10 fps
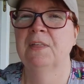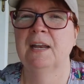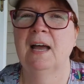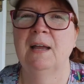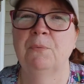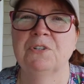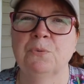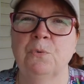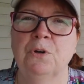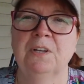that I was
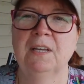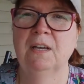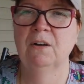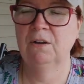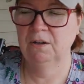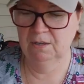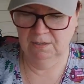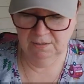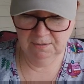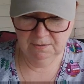working
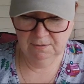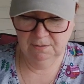on,